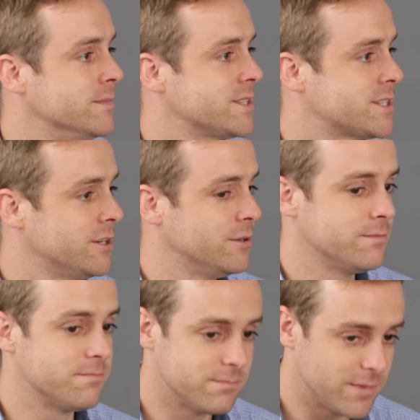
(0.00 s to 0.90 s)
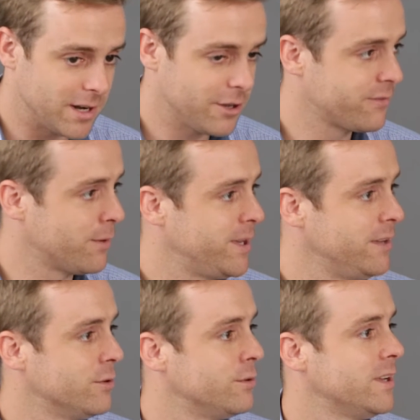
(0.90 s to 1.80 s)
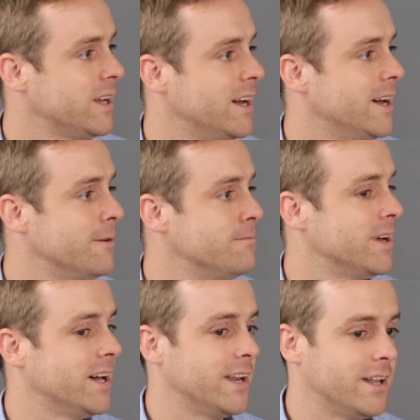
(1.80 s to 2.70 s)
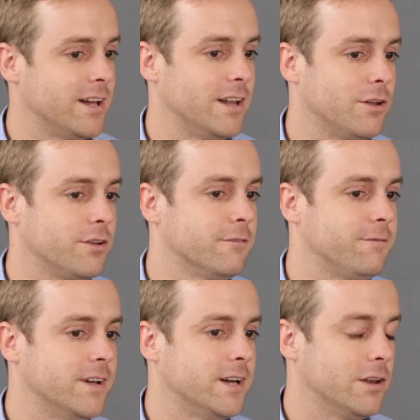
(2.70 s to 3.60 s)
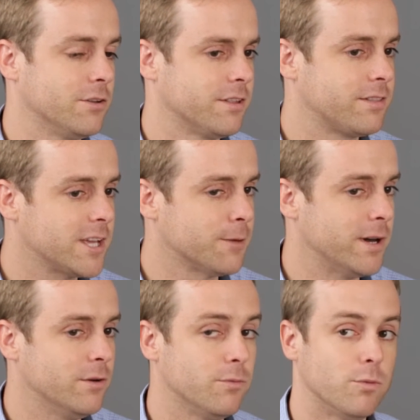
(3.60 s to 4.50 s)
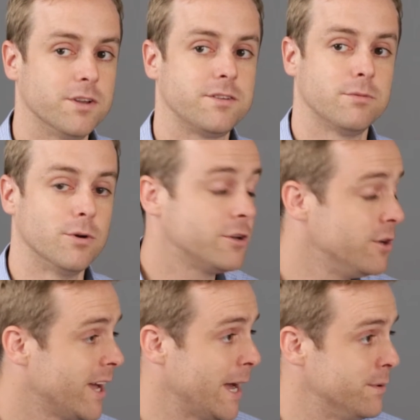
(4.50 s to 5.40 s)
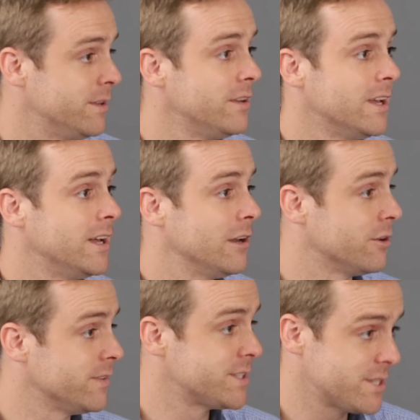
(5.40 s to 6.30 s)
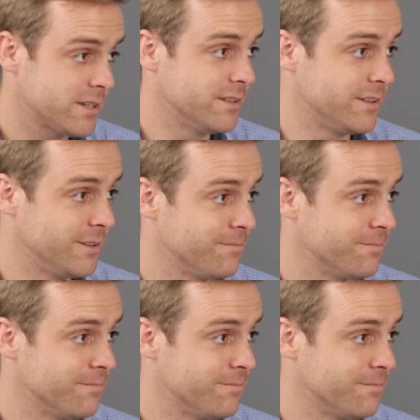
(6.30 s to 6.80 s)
So a lot of upheaval and a lot to think about what could happen, a lot of uncertainty.